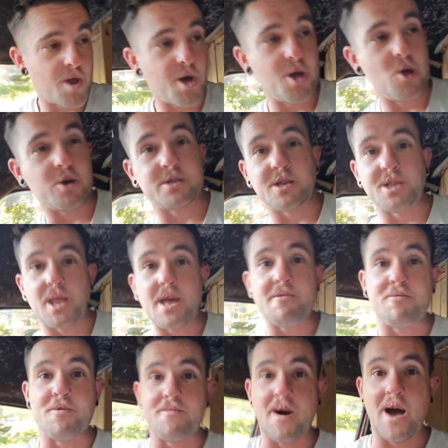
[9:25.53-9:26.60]
when I looked
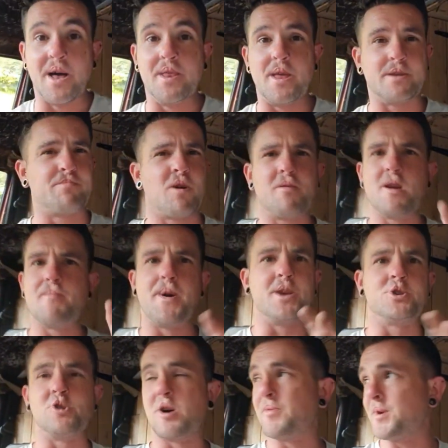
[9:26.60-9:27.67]
underneath the van, it's probably a
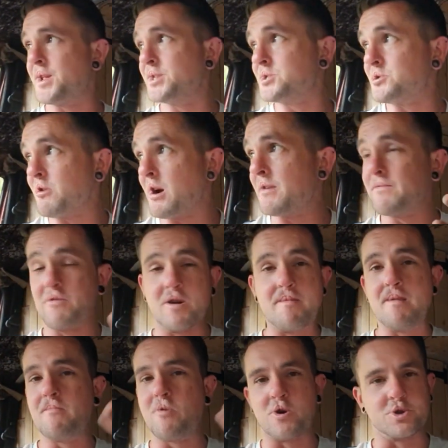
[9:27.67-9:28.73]
picture up on Instagram. If I
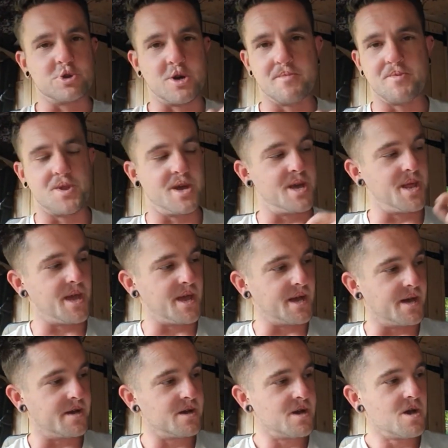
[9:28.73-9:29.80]
remember, I'll try and put it in
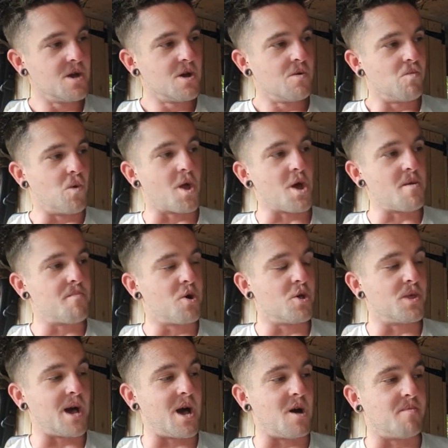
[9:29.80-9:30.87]
here when I
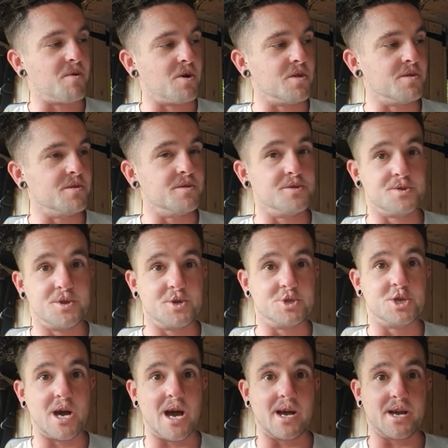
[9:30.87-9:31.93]
put that up on the
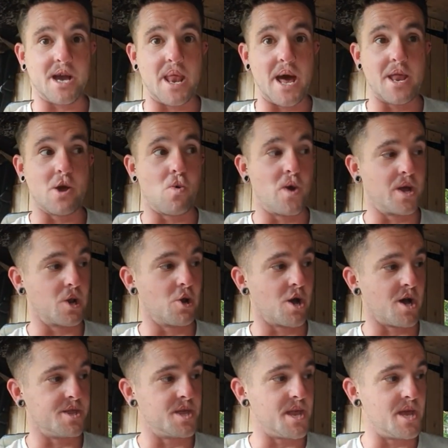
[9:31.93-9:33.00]
jack and had a quick
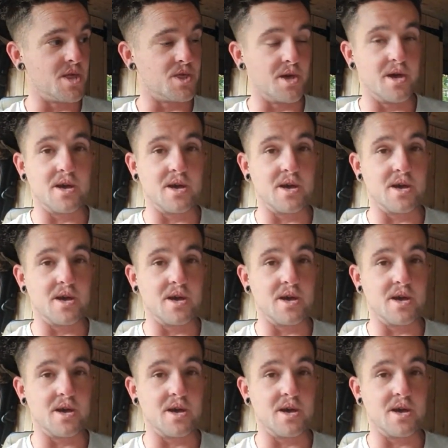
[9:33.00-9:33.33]
look underneath